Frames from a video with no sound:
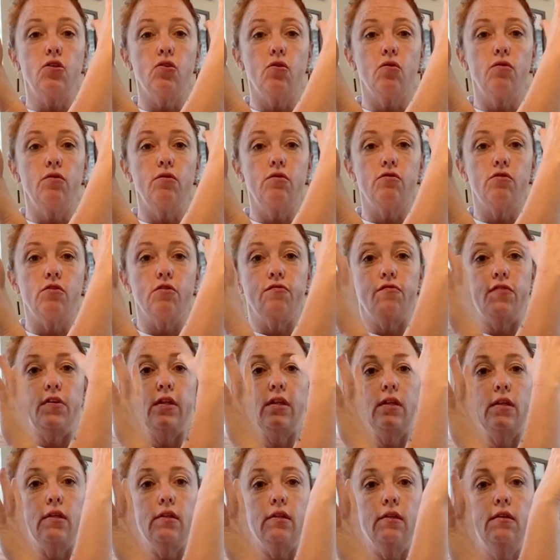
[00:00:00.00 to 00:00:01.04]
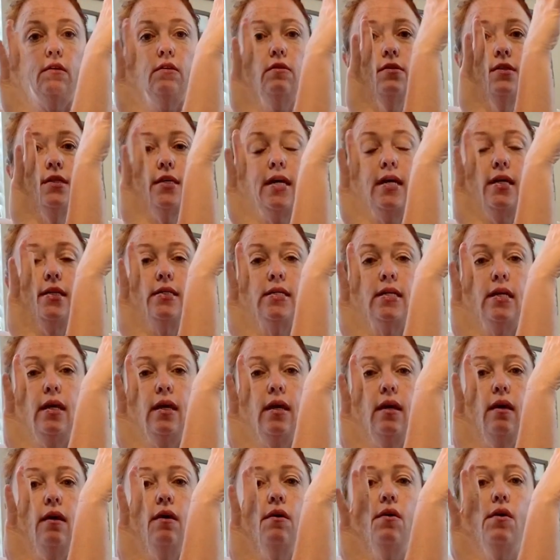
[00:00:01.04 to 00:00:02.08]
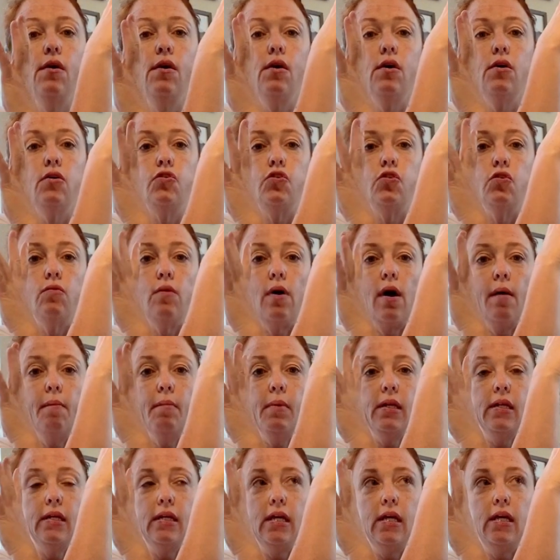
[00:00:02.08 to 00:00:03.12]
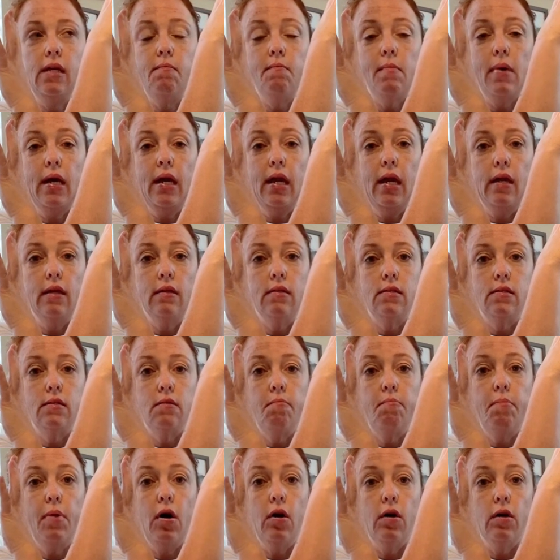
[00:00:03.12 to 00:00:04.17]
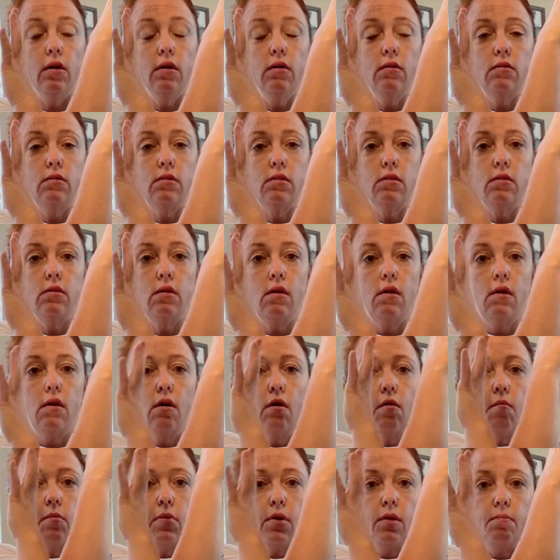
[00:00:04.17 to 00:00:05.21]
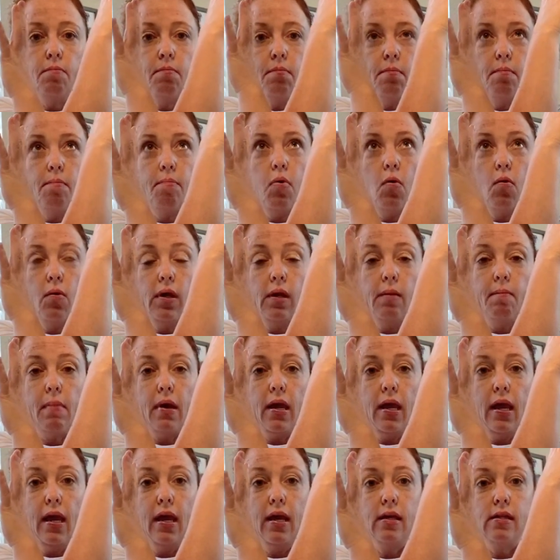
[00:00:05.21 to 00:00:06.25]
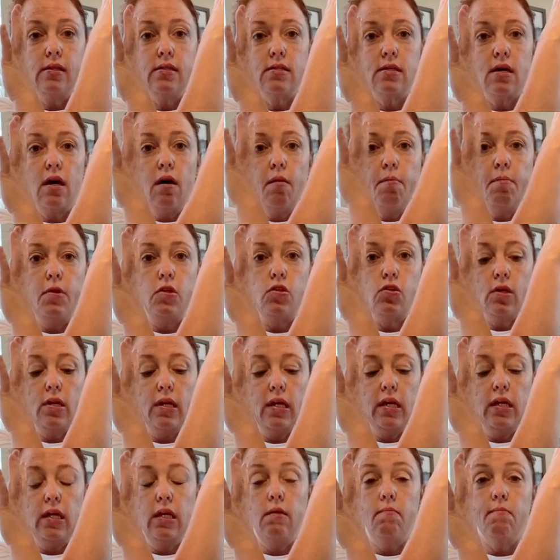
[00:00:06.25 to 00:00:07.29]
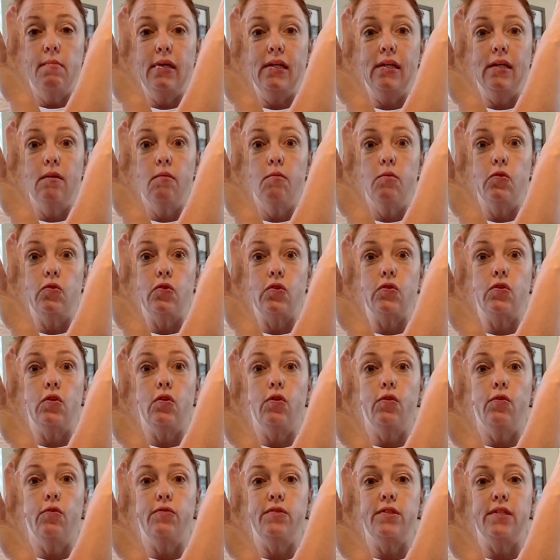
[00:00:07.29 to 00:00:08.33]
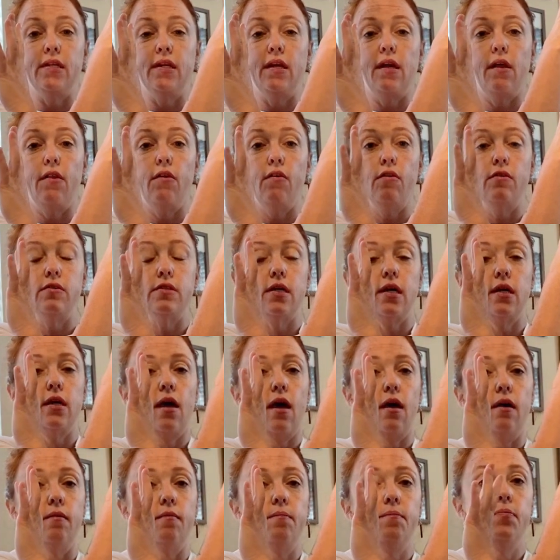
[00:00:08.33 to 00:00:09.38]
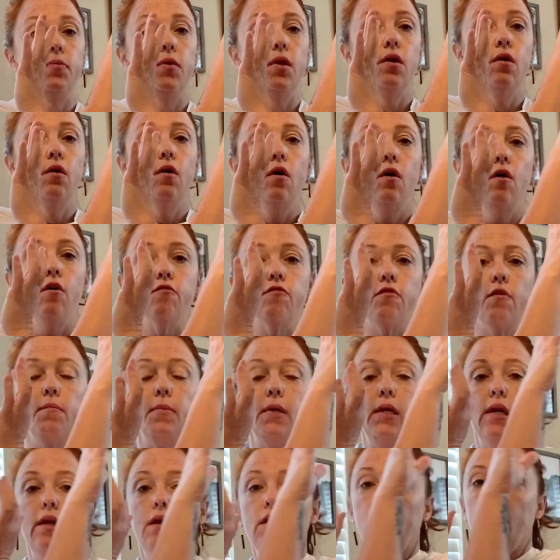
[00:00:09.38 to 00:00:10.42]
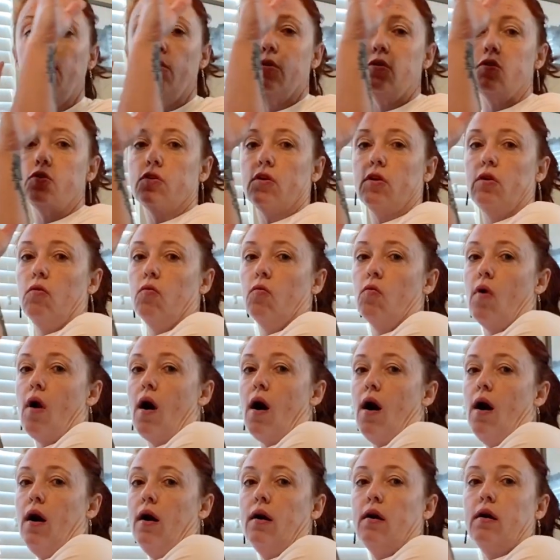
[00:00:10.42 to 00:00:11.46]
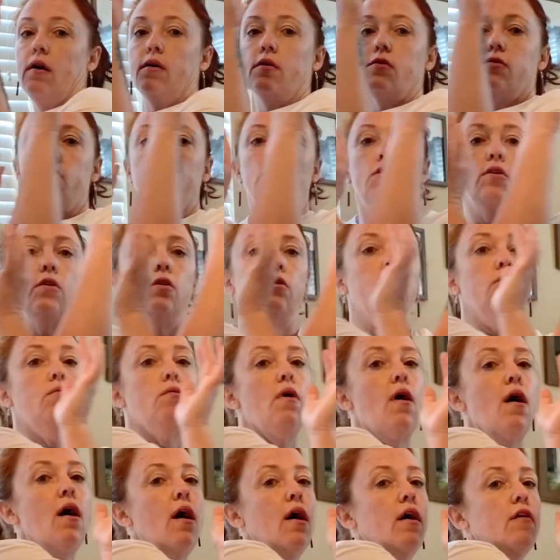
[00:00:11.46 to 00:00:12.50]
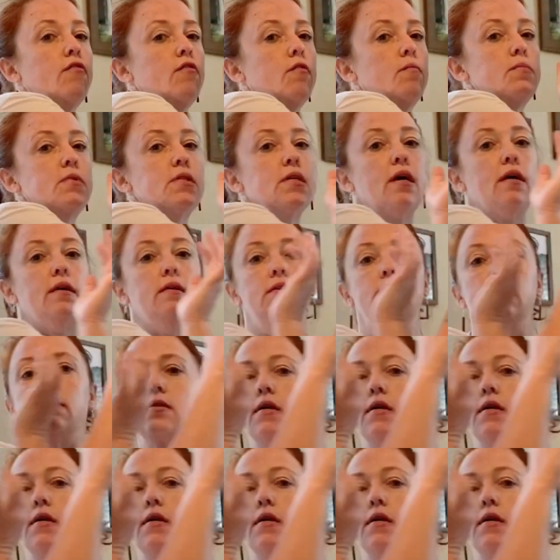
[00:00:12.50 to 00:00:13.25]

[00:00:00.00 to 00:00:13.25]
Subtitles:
shoulders are feeling a little tight today, so I'm going to keep my hands apart, but point my hands up and try to keep my elbows as close together as I can. From here, we're just going to rock. So you're going to rock from side to